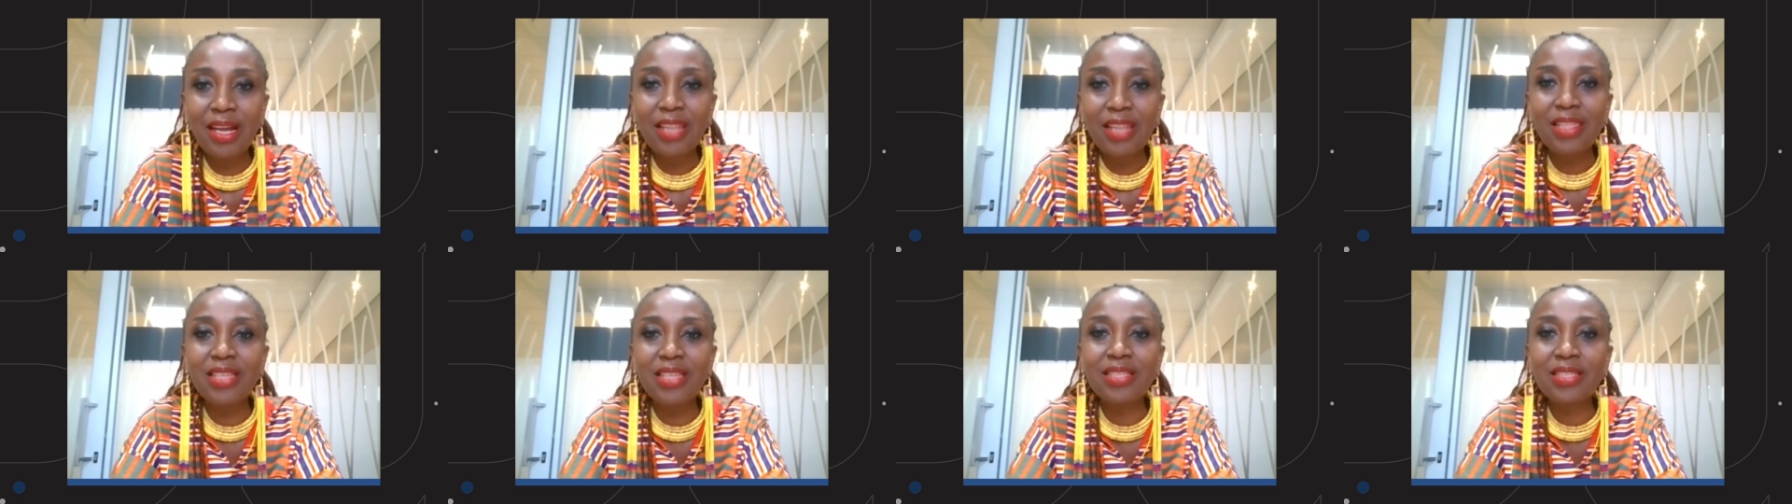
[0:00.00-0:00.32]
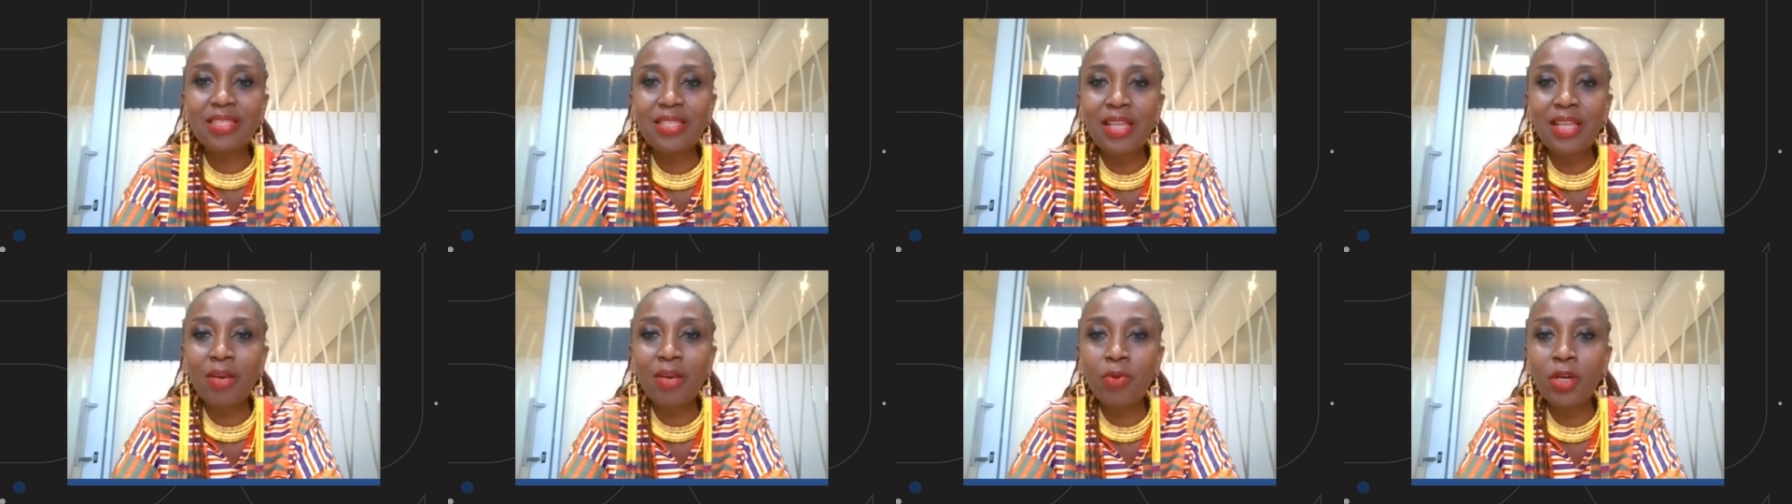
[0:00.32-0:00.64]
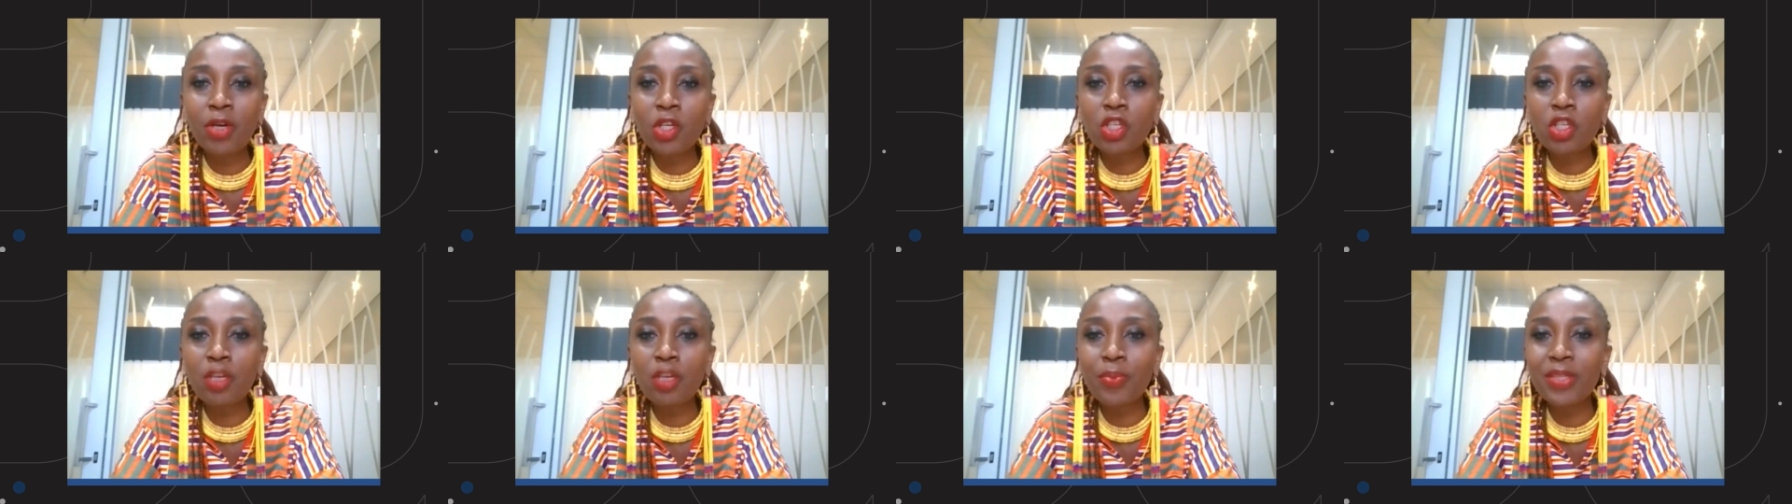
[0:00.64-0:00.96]
The
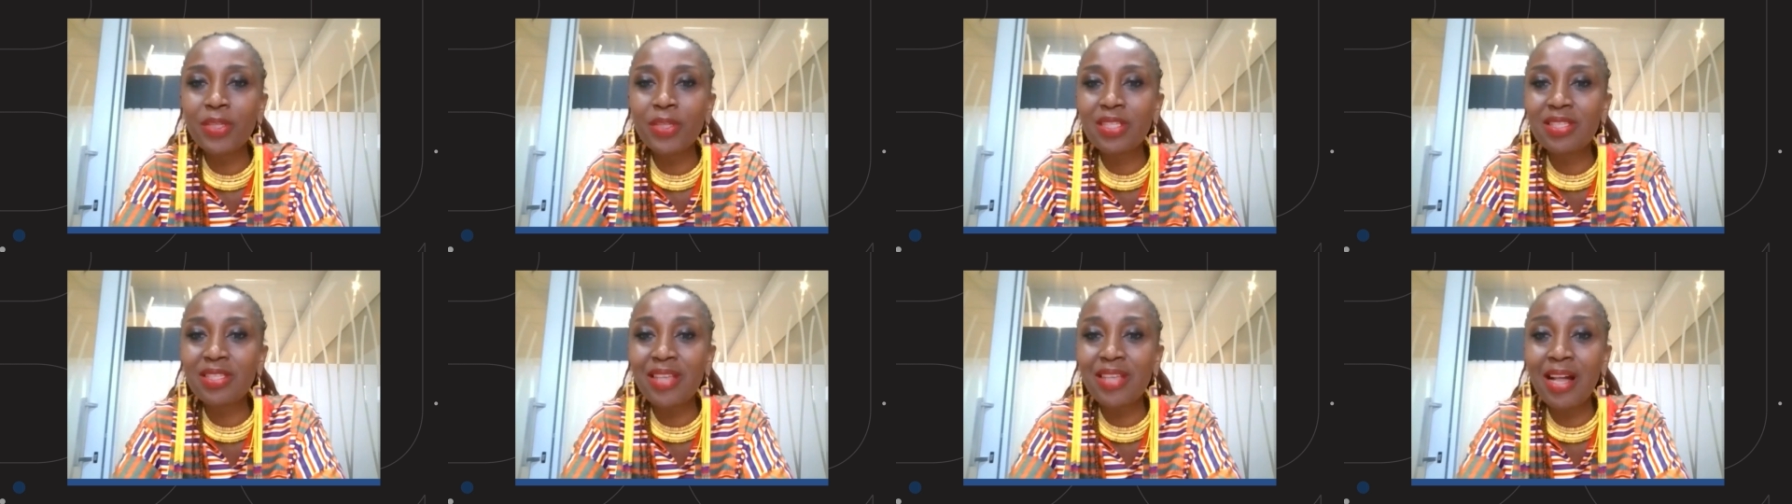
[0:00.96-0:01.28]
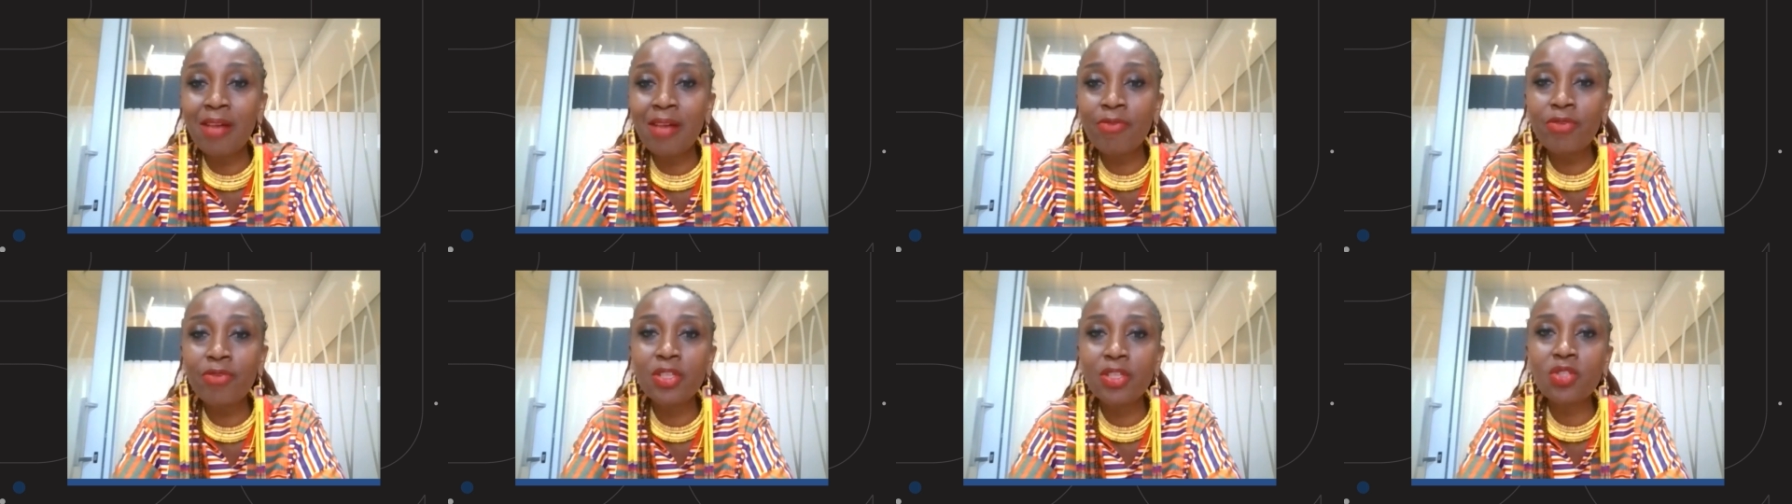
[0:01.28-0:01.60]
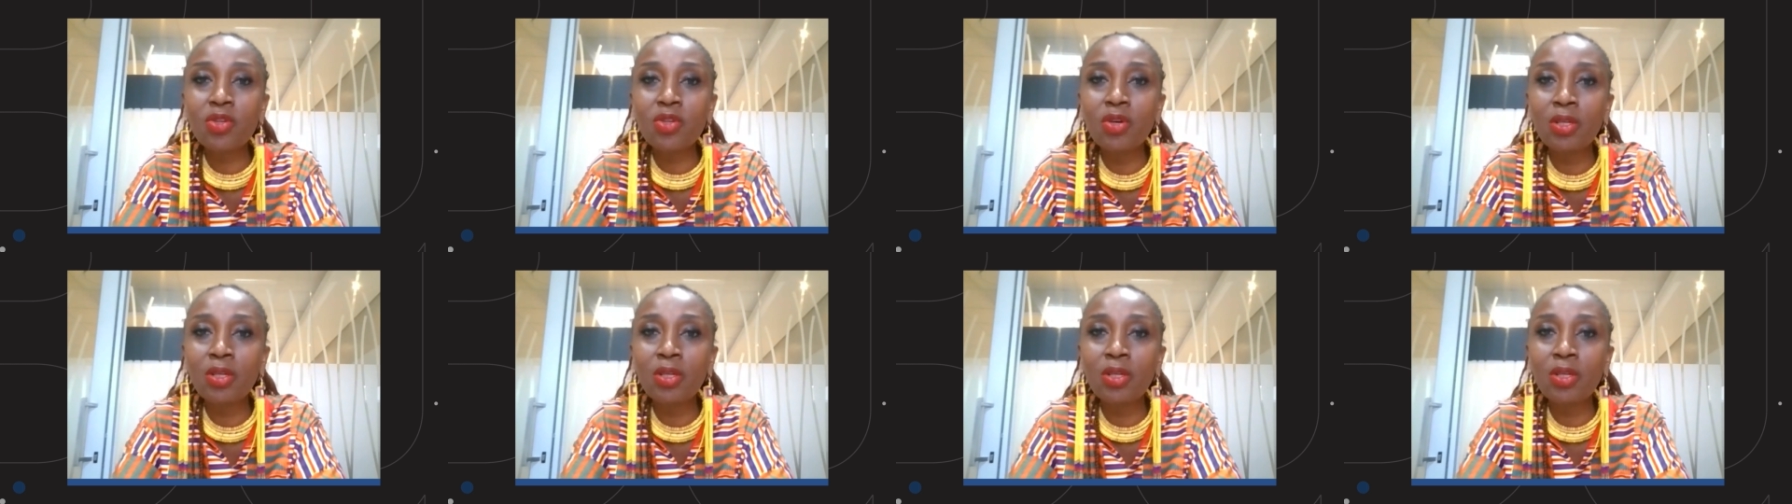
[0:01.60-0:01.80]
workshop itself was